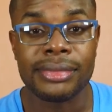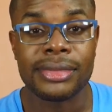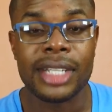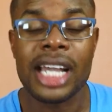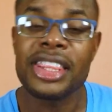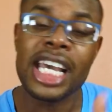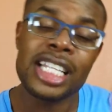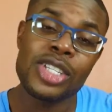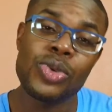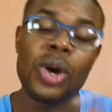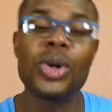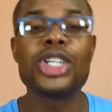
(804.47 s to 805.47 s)
And that
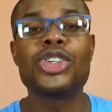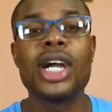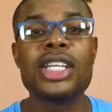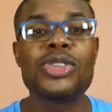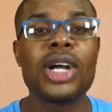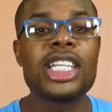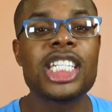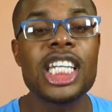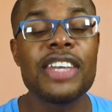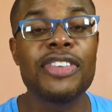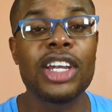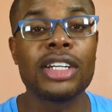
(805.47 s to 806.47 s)
is what we're trying to
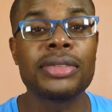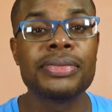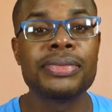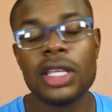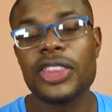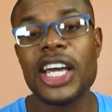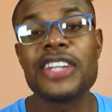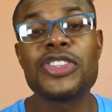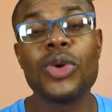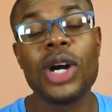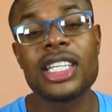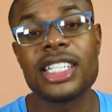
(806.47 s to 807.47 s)
achieve here. Thanks
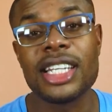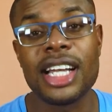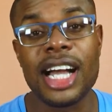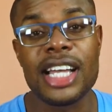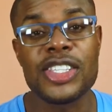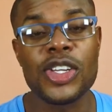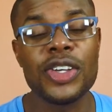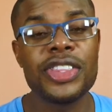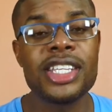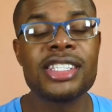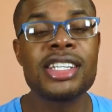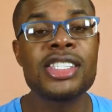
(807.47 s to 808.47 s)
for watching, guys. So
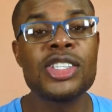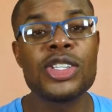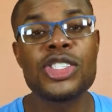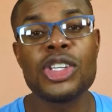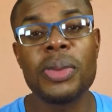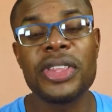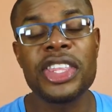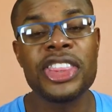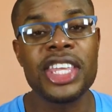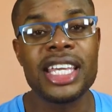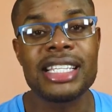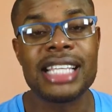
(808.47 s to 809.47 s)
these are some of the
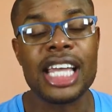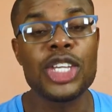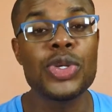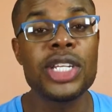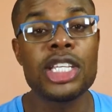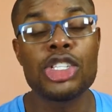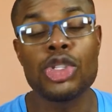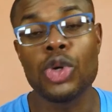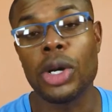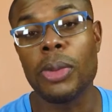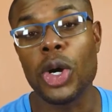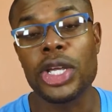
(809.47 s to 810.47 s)
things that you need to know
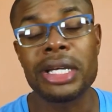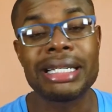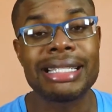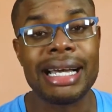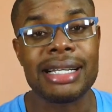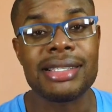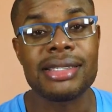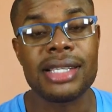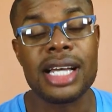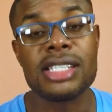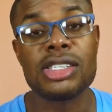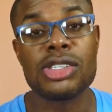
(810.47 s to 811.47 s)
about your taxes
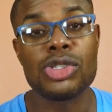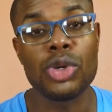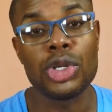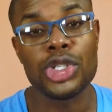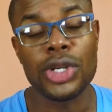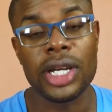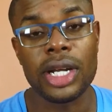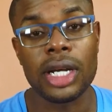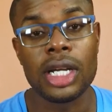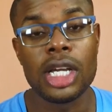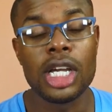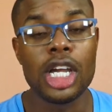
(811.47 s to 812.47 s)
as a sole trader.
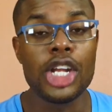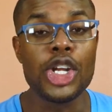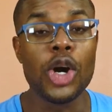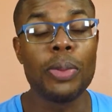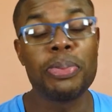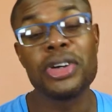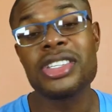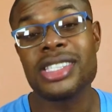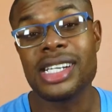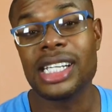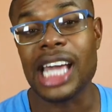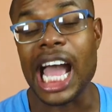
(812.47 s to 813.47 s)
Now,
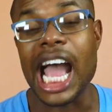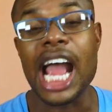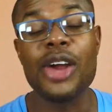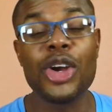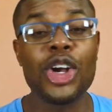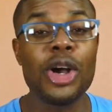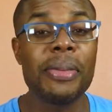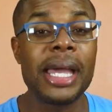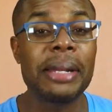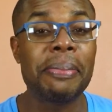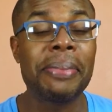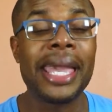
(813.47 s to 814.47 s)
personally, I
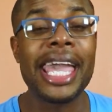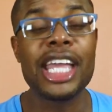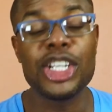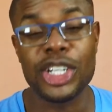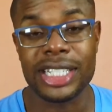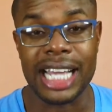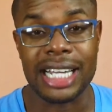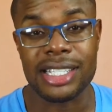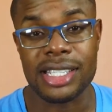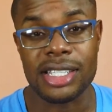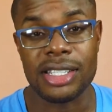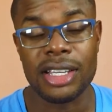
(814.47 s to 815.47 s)
recommend paying your
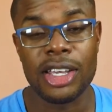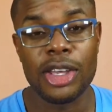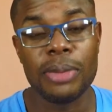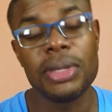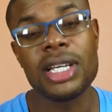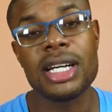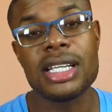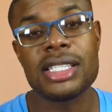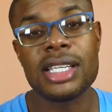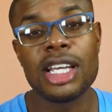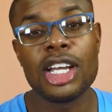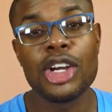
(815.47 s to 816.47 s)
taxes
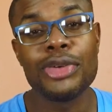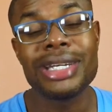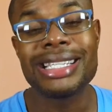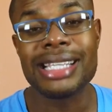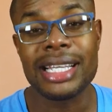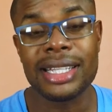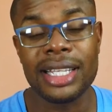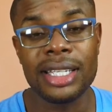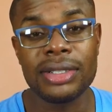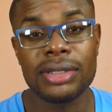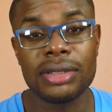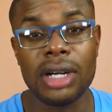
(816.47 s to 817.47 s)
because recently,
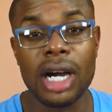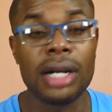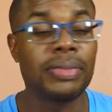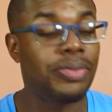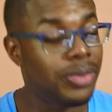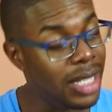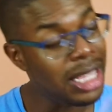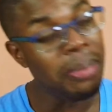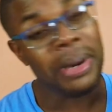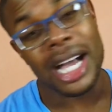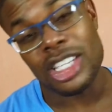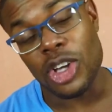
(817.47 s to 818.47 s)
or in the
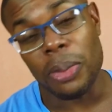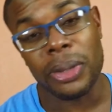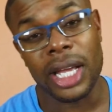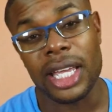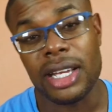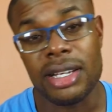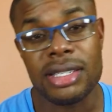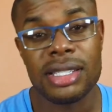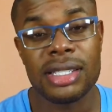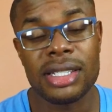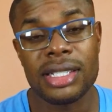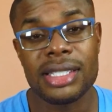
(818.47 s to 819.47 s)
past couple of
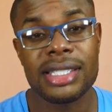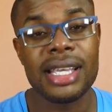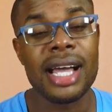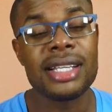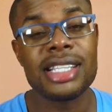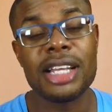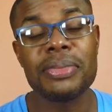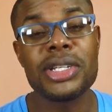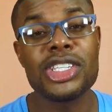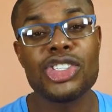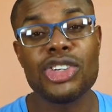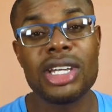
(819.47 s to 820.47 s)
years, Tax
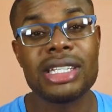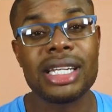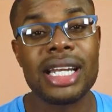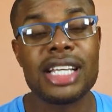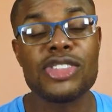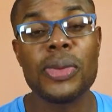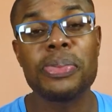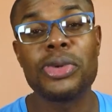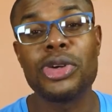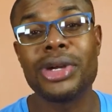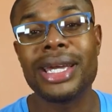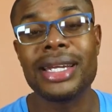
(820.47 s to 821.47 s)
Administration has
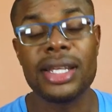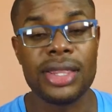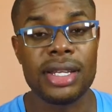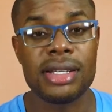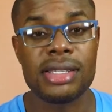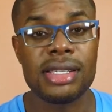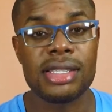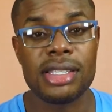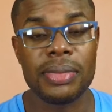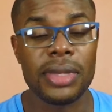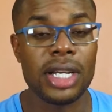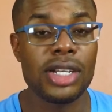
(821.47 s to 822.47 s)
upgraded their
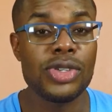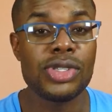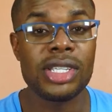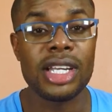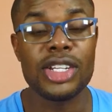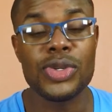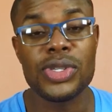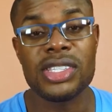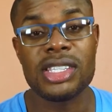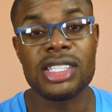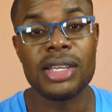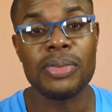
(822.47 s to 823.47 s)
system. They're using a new
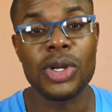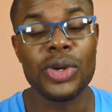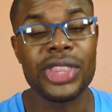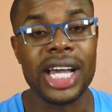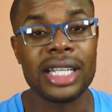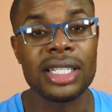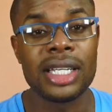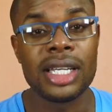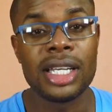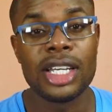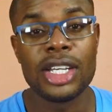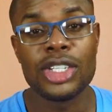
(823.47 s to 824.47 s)
system now that,
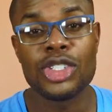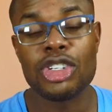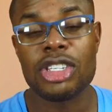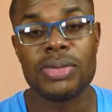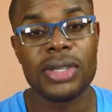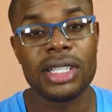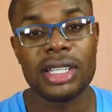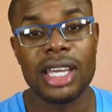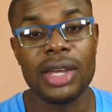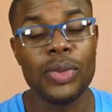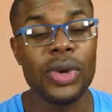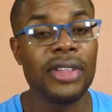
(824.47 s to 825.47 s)
trust me,
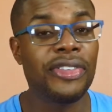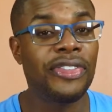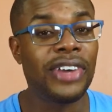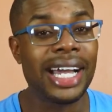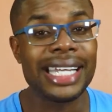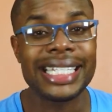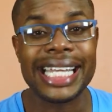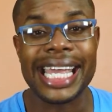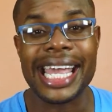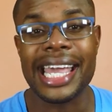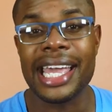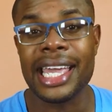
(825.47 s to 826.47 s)
it will find
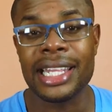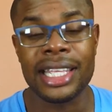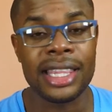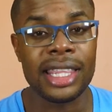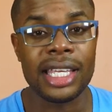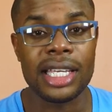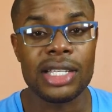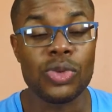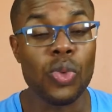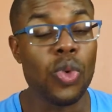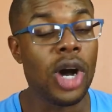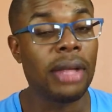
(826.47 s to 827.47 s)
anything. It's
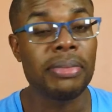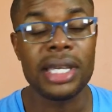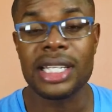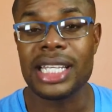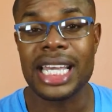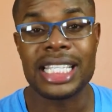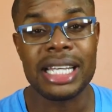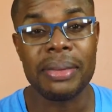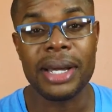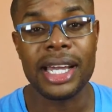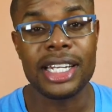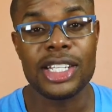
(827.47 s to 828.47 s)
one big data
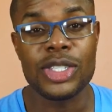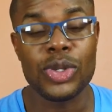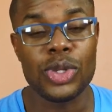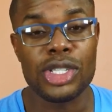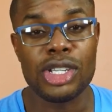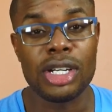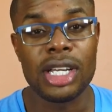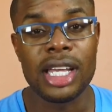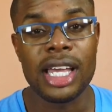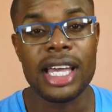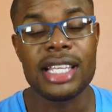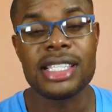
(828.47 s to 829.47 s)
mining tool. So
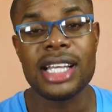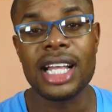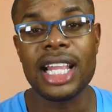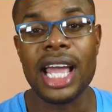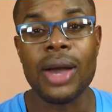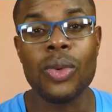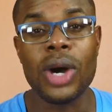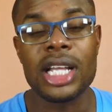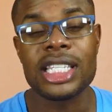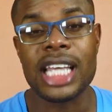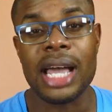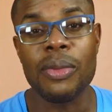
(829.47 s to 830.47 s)
it's not like one
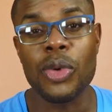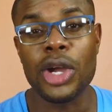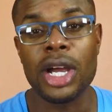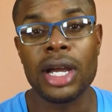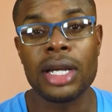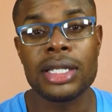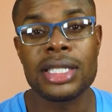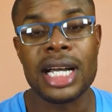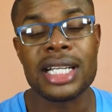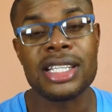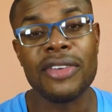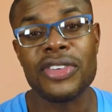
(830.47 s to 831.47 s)
time where
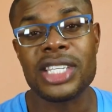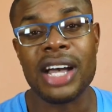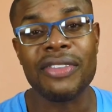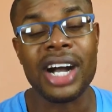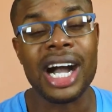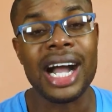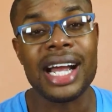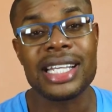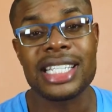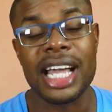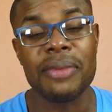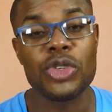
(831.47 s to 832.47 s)
tax office have a hard
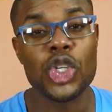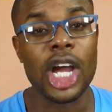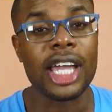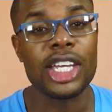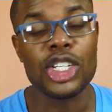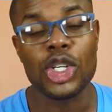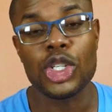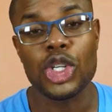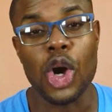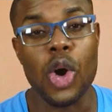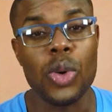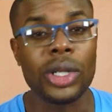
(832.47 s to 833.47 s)
time tracking you
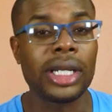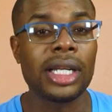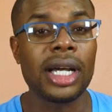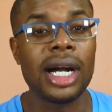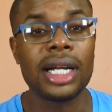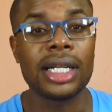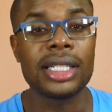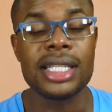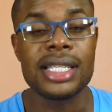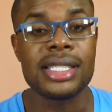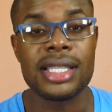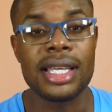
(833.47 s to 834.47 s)
down and all of
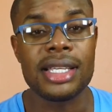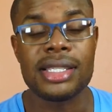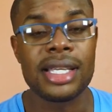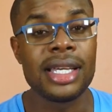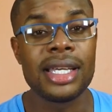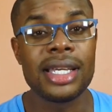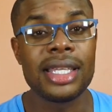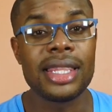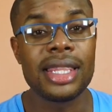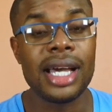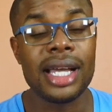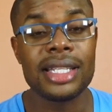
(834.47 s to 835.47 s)
these things.
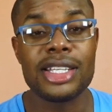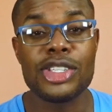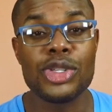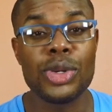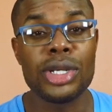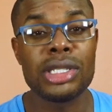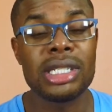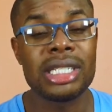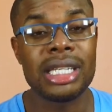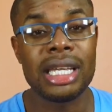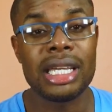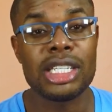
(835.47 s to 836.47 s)
That is going to
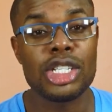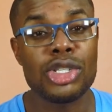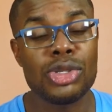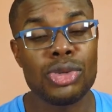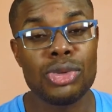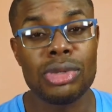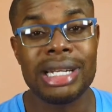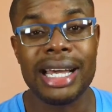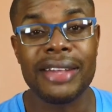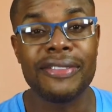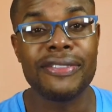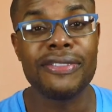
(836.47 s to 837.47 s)
change soon,
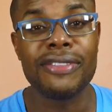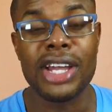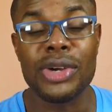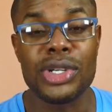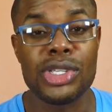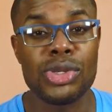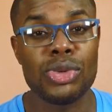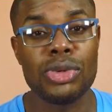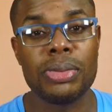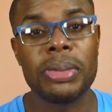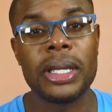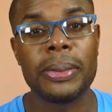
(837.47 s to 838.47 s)
and very
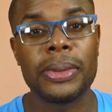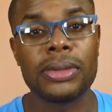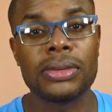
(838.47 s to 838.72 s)
soon, people.